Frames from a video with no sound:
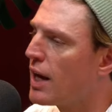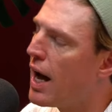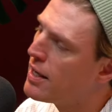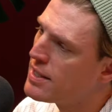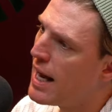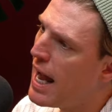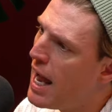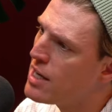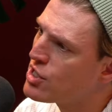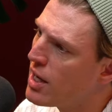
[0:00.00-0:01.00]
a is it a
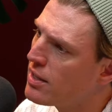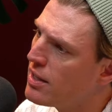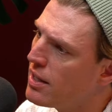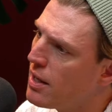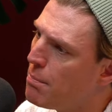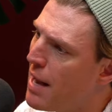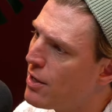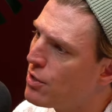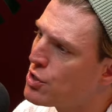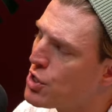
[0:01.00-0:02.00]
handshake thing, a pat
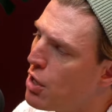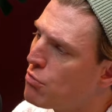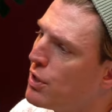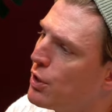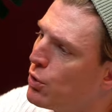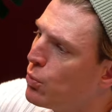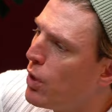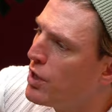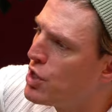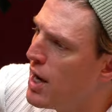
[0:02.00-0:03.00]
on the shoulder? Oh, a like
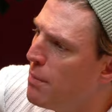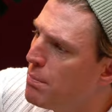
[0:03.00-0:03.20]
a dog, camp?